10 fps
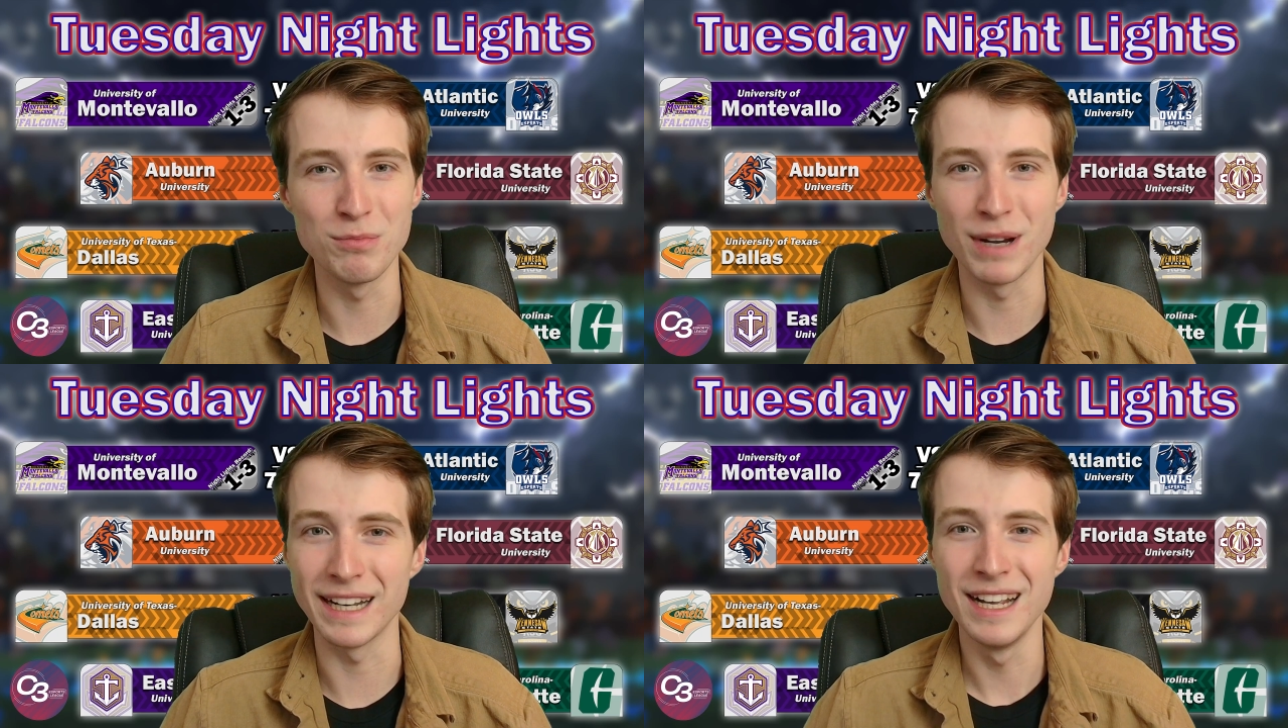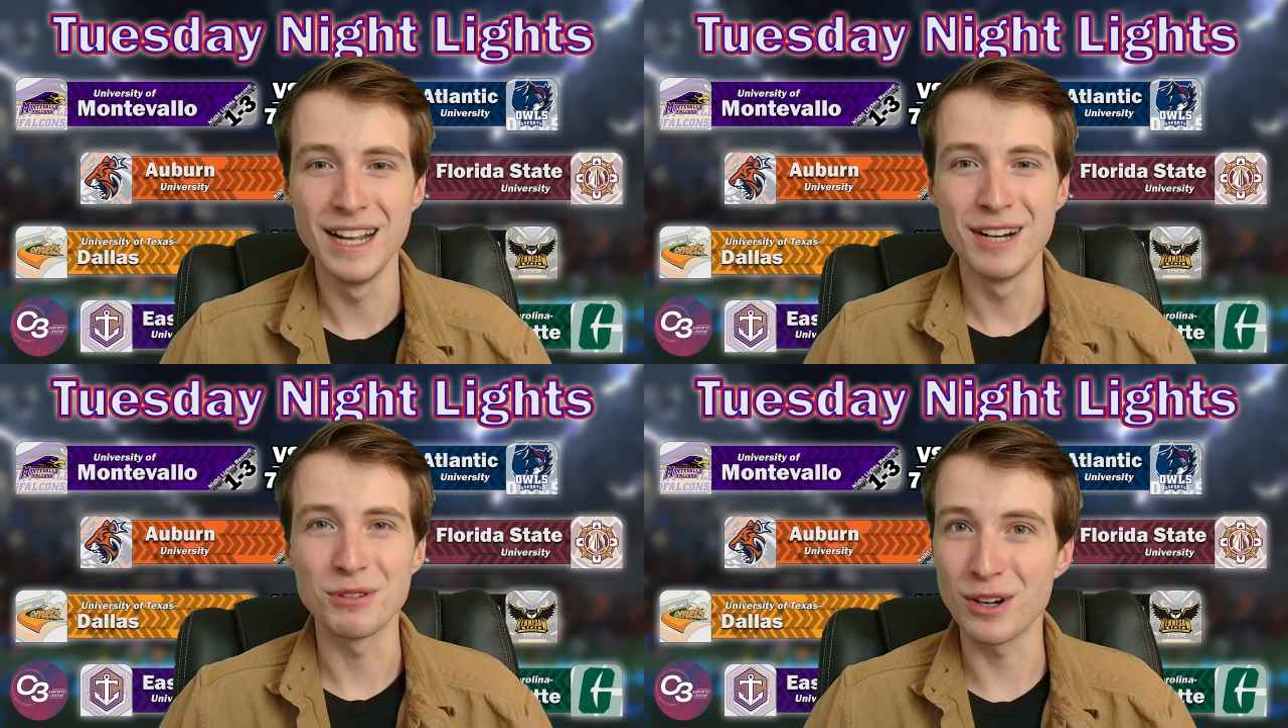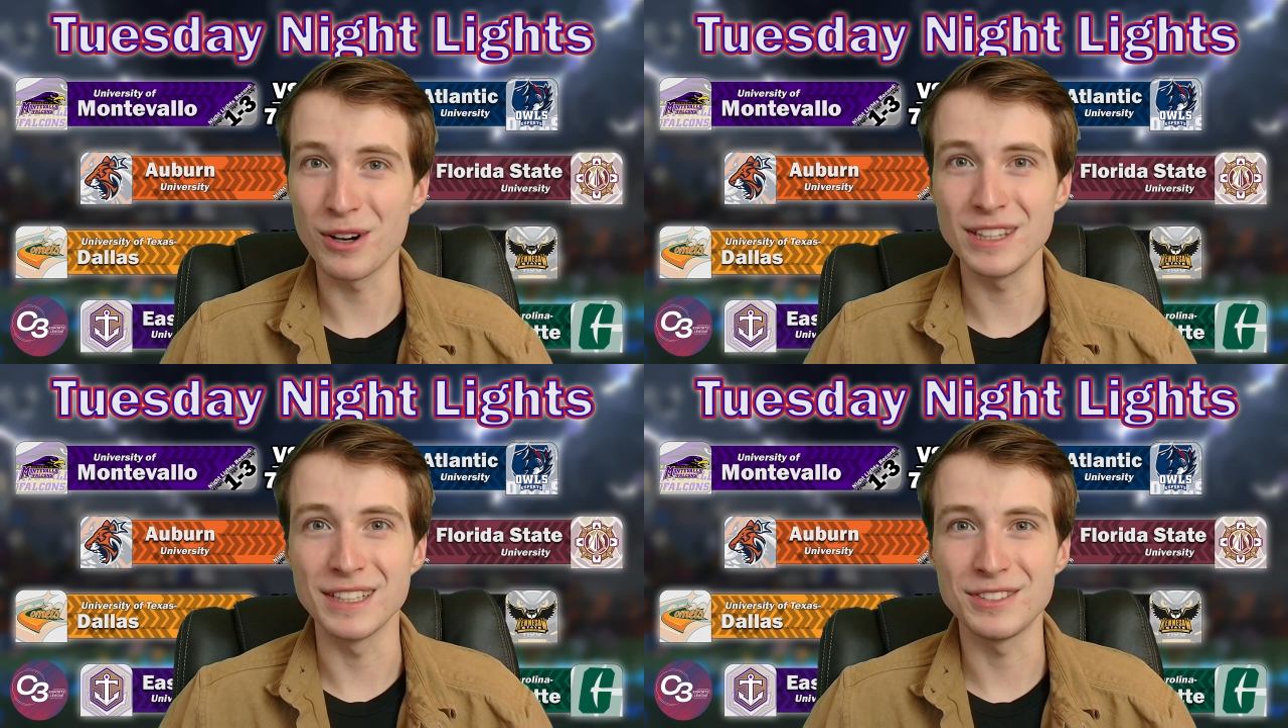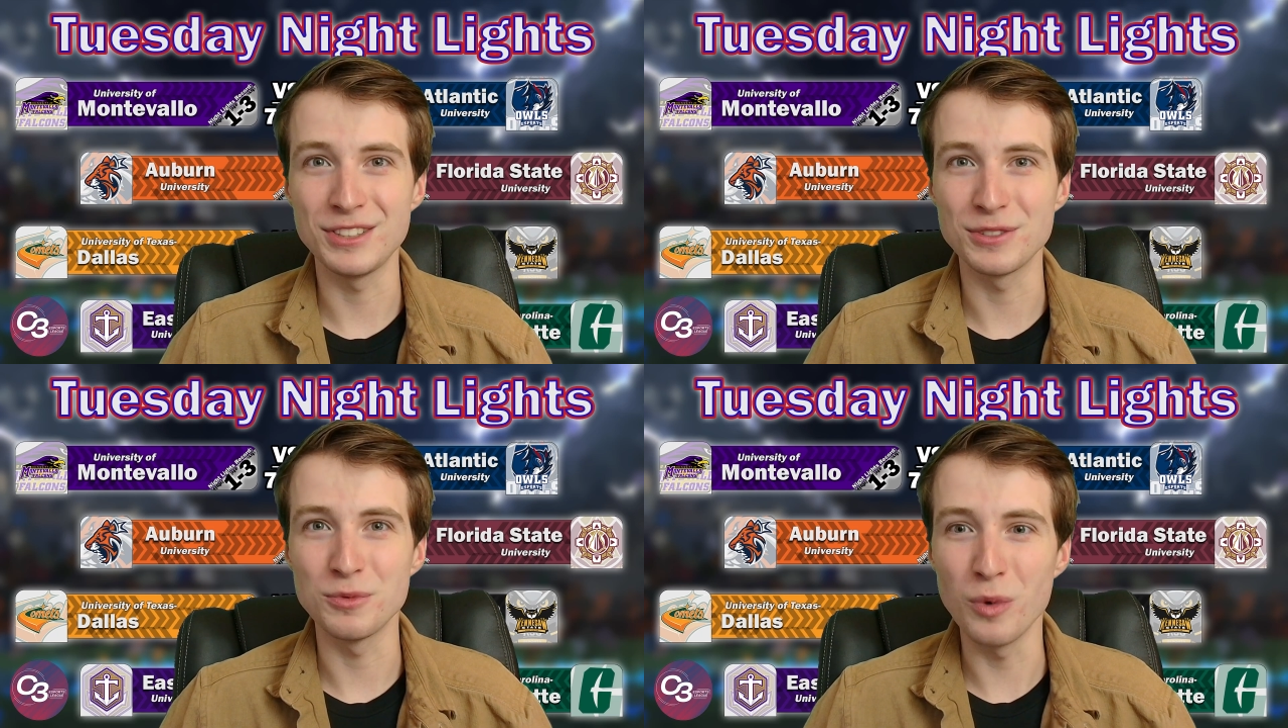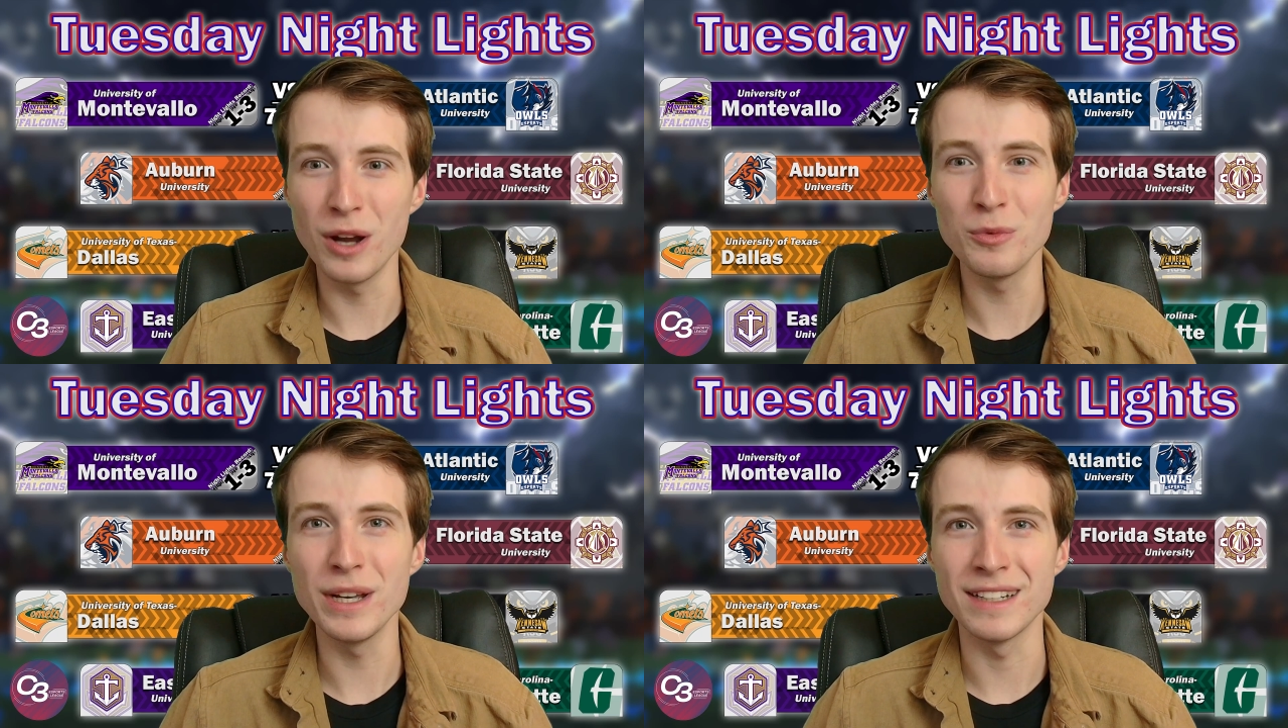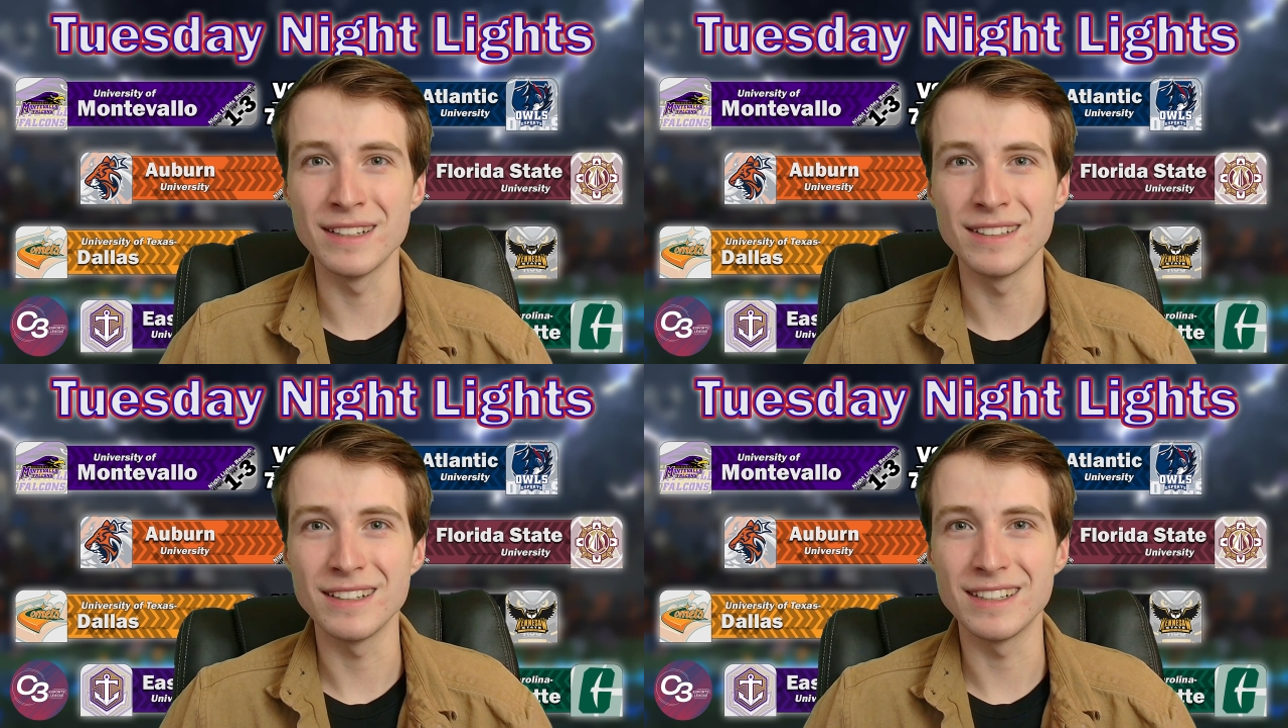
but regardless, just one win